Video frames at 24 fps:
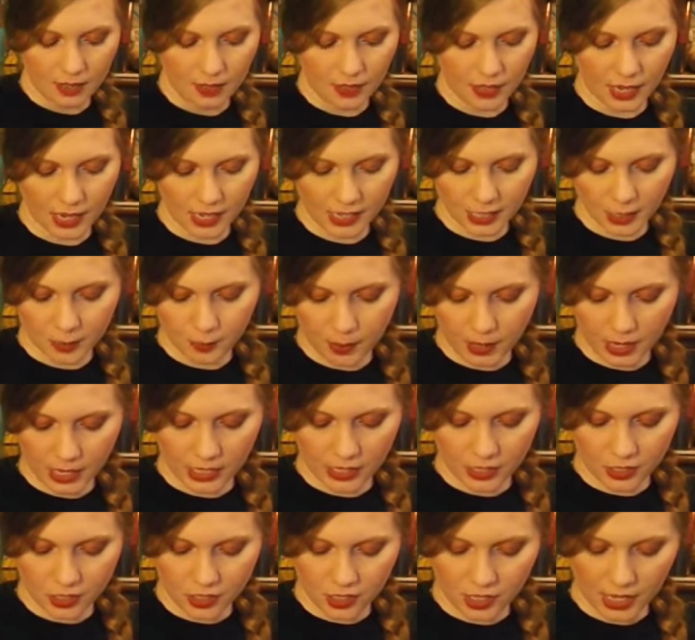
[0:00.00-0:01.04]
the next
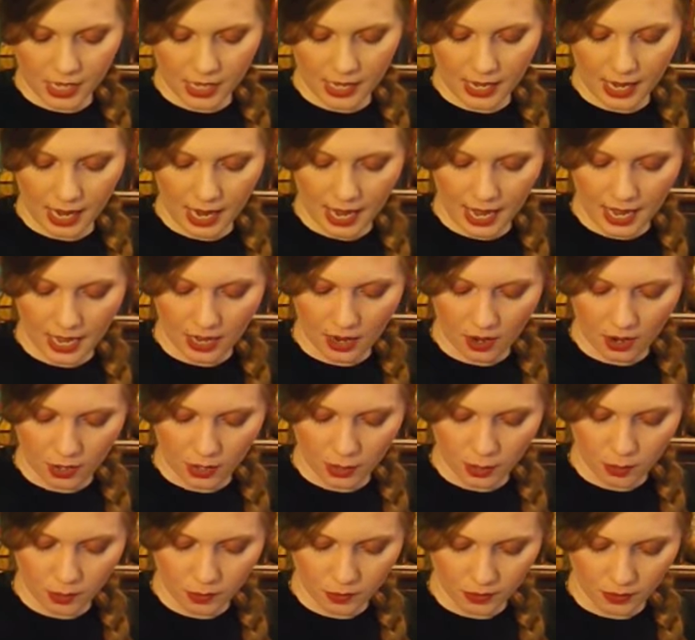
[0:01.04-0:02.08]
page said, hey, are
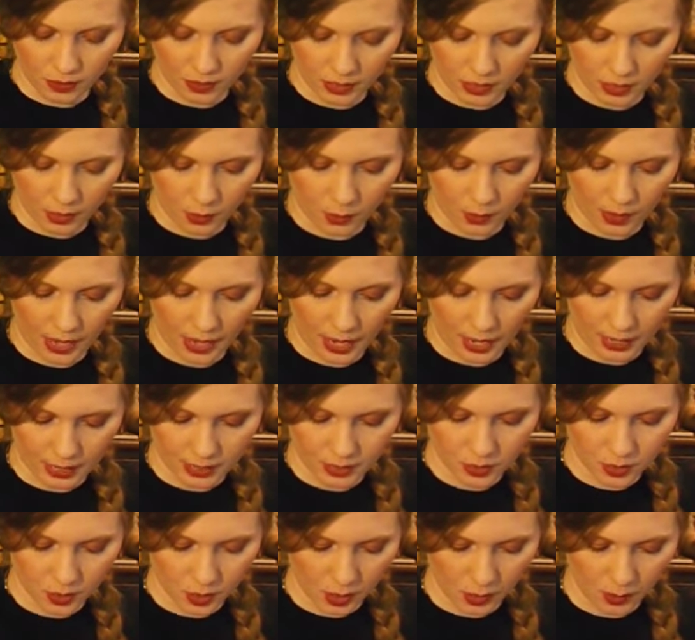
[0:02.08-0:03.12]
you feeling okay?
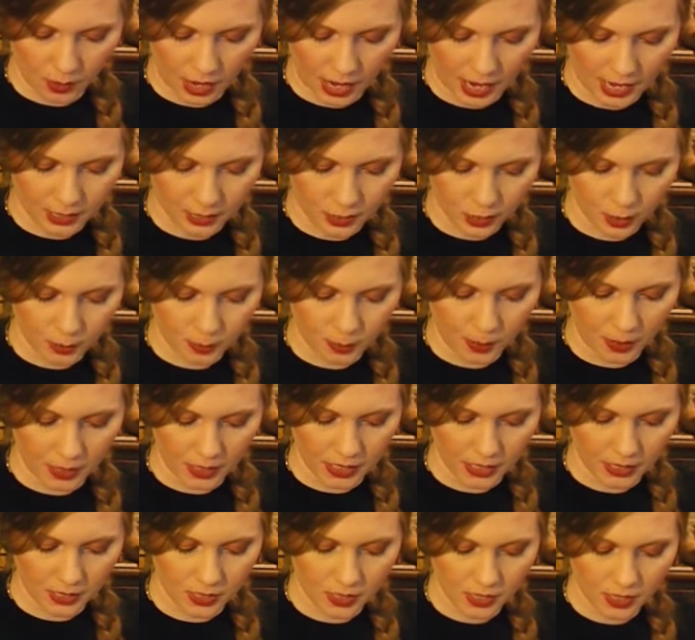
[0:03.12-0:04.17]
So I just
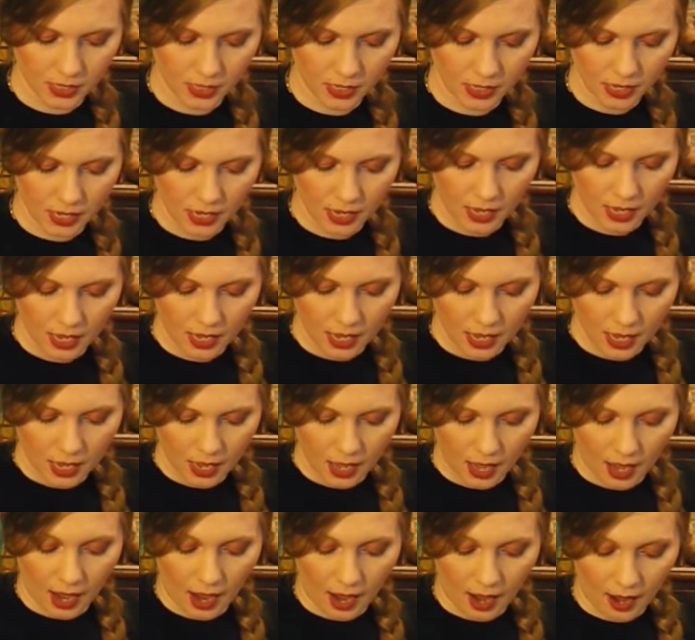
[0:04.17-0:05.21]
put
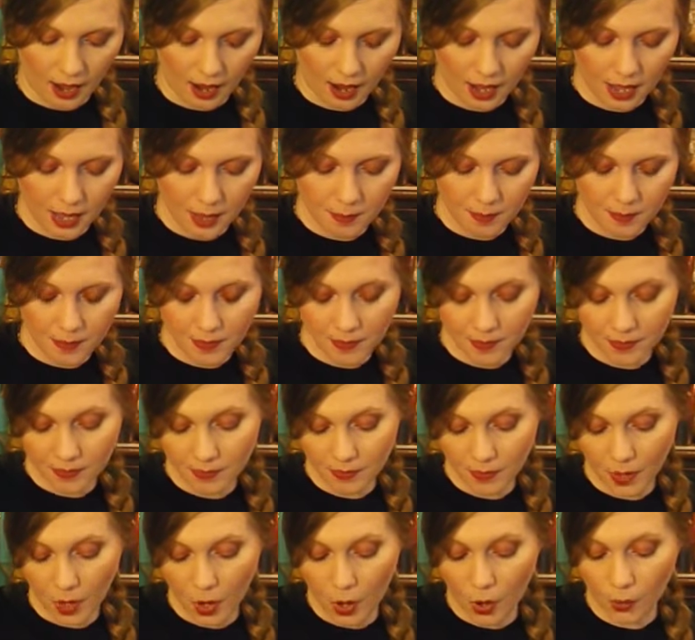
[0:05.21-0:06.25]
I'm
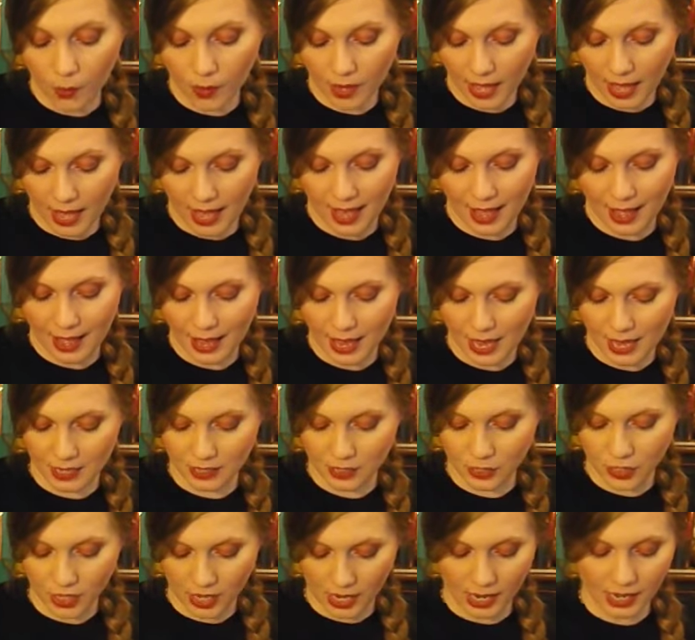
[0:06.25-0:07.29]
okay in
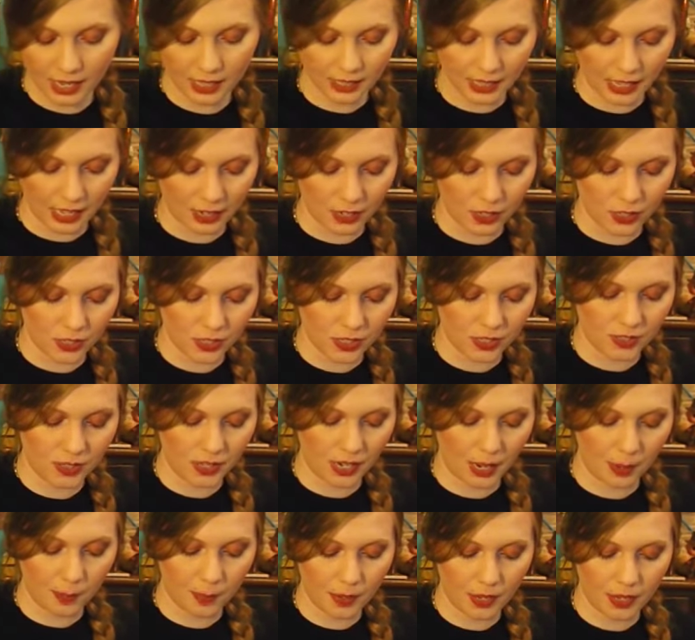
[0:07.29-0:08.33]
giant letters, and then
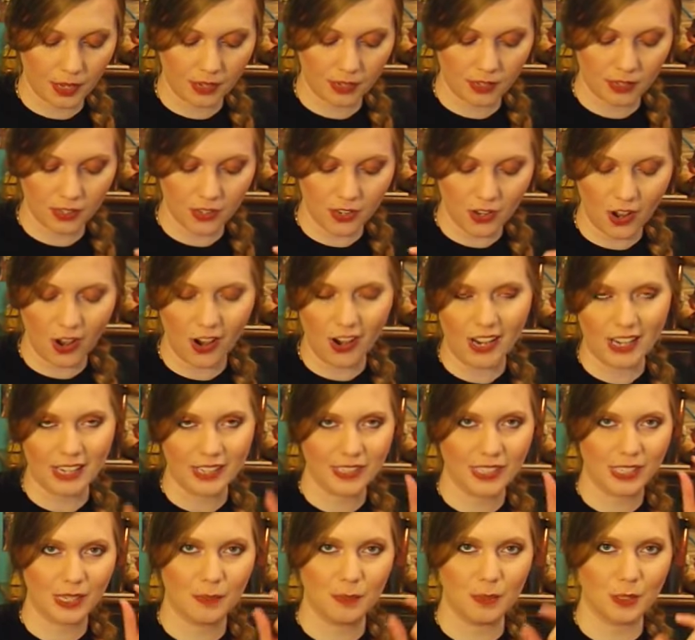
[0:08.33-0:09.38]
I put
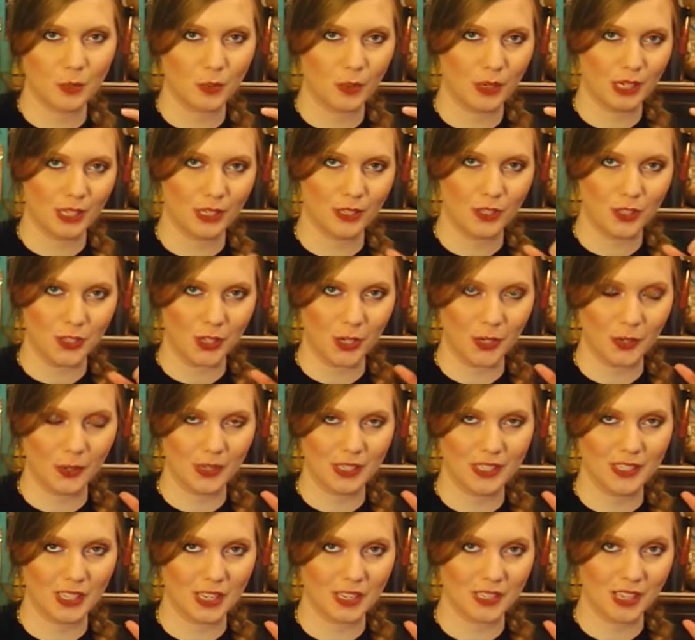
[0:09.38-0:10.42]
not in between it, so
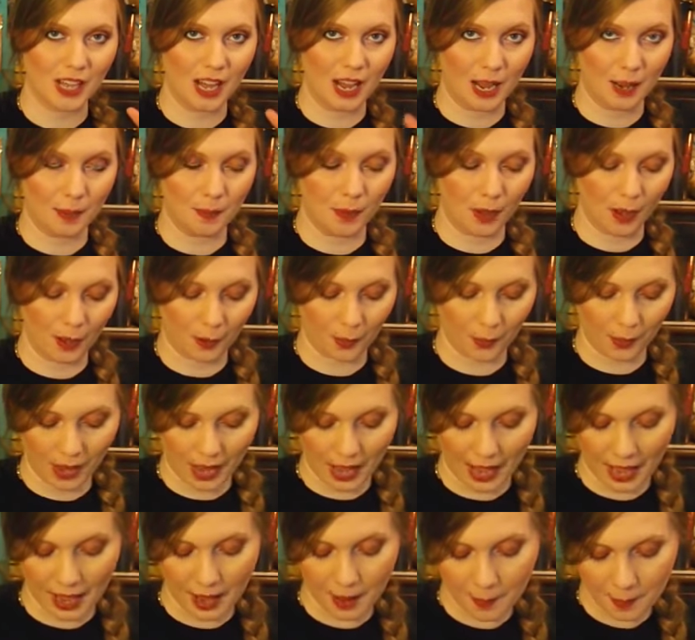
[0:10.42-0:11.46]
it says I'm not
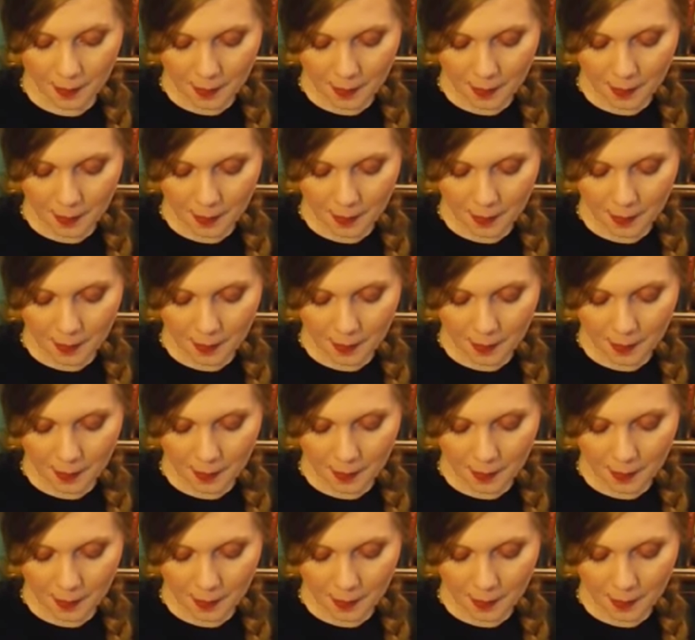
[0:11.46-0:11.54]
okay.